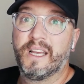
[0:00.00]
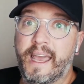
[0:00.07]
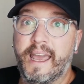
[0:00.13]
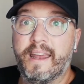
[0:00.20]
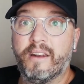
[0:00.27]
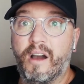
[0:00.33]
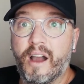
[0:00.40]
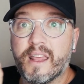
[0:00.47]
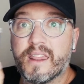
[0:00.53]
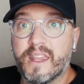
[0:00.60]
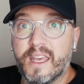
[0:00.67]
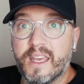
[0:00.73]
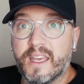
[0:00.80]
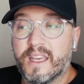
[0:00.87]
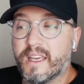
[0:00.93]
And I
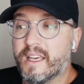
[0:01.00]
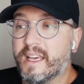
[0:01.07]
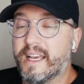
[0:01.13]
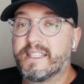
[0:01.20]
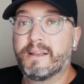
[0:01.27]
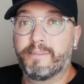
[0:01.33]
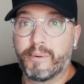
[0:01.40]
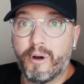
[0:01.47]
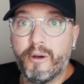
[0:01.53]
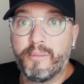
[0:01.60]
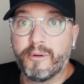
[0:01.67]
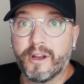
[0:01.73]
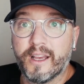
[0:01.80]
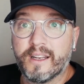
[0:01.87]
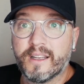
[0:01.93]
think it's
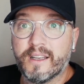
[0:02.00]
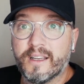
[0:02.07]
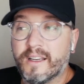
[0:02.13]
appropriate.